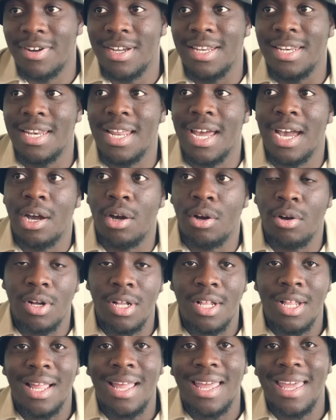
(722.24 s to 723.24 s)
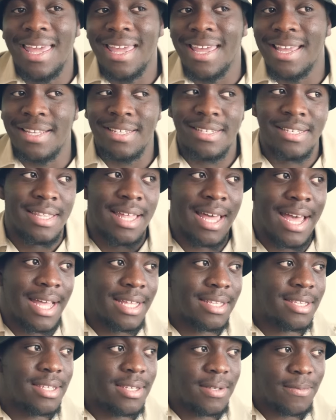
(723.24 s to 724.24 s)
right now is
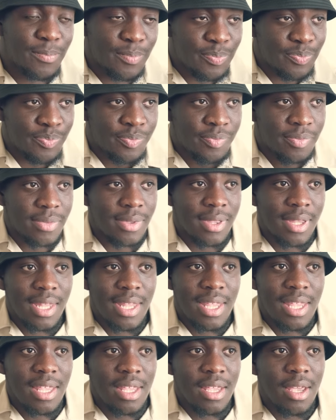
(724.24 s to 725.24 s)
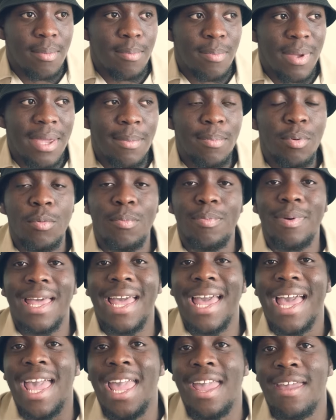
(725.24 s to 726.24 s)
that people
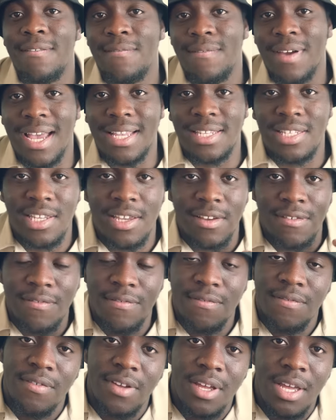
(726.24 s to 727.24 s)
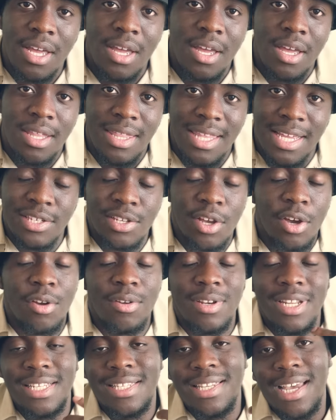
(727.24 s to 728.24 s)
behave as if there's
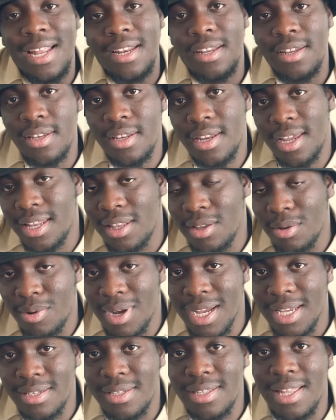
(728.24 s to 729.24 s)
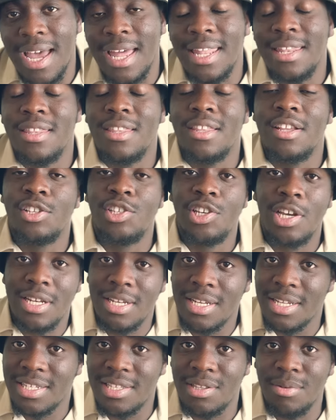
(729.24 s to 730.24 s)
only talent in the West. And the
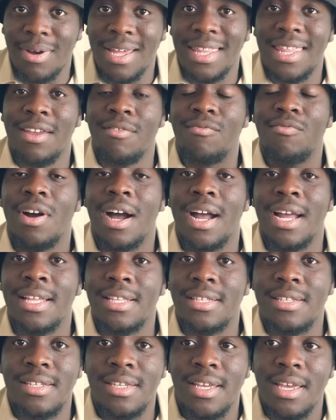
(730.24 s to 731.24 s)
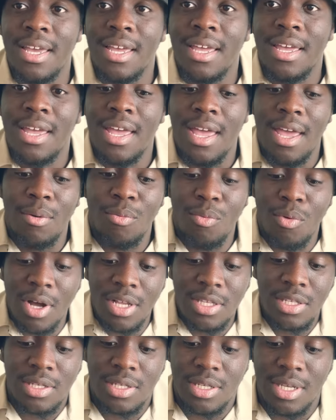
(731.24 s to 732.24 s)
journalists, the way they write,
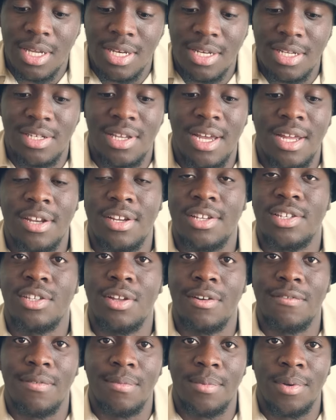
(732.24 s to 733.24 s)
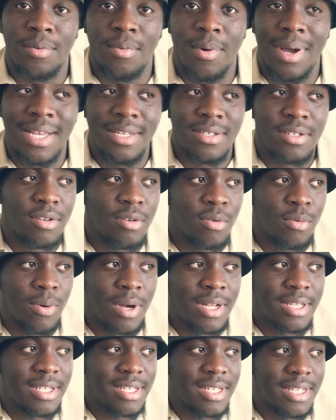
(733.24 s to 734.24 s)
once a designer is not from the West or
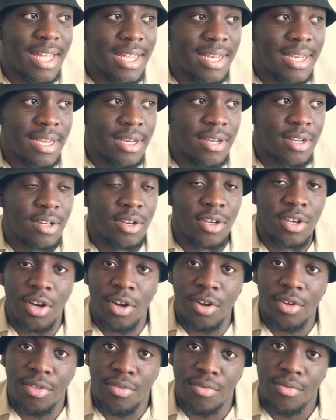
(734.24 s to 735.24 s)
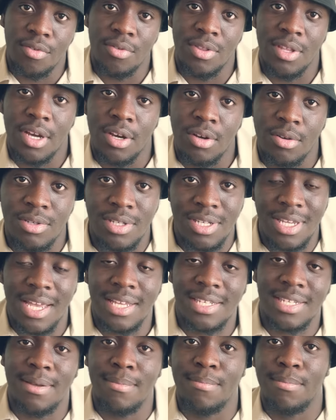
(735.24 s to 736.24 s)
once they didn't go through the whole
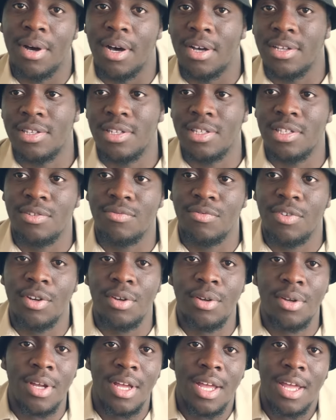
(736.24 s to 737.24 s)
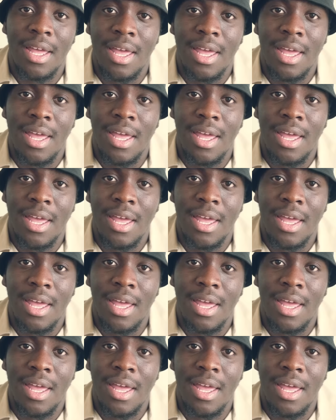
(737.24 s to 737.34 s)
CSM Parsons route,